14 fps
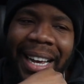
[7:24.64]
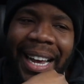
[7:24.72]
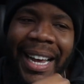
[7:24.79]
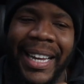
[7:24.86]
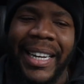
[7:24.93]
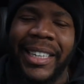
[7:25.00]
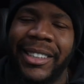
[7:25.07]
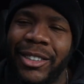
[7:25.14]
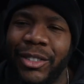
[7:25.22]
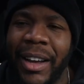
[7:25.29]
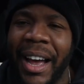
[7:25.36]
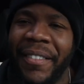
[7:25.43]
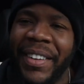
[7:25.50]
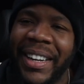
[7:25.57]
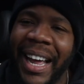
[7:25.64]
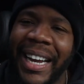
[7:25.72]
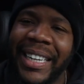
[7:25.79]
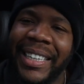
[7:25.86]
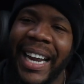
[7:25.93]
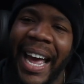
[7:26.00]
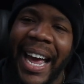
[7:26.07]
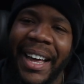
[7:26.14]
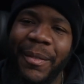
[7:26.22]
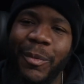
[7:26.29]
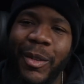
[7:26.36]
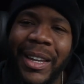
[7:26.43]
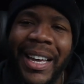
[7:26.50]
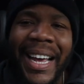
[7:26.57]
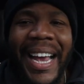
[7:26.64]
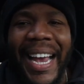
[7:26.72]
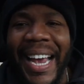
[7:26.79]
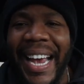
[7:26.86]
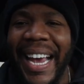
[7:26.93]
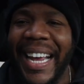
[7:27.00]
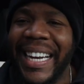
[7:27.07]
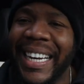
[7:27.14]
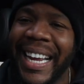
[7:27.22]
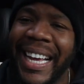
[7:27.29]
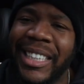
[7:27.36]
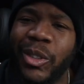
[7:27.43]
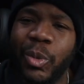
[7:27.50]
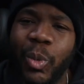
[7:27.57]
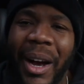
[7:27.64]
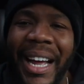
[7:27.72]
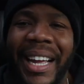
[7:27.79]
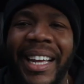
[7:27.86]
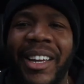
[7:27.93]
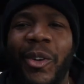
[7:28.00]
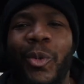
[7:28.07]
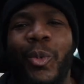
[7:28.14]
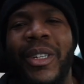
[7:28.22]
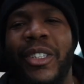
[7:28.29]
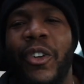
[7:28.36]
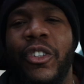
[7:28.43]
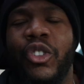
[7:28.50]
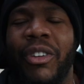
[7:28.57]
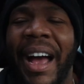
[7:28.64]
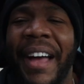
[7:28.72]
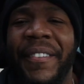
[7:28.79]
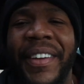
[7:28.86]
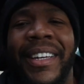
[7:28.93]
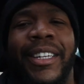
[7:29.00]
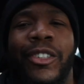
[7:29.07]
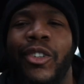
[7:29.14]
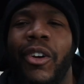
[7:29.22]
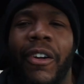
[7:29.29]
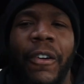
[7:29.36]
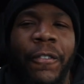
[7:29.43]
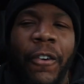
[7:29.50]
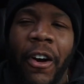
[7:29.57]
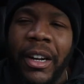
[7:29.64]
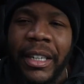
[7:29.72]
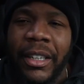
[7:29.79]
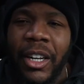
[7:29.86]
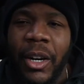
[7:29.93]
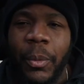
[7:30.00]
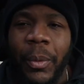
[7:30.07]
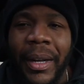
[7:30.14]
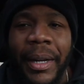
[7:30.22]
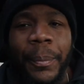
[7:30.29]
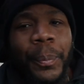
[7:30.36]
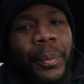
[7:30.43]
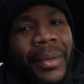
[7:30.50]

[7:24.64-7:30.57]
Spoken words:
and it's driving like that. And guess what? When you drive it, you're gonna fall in love with it.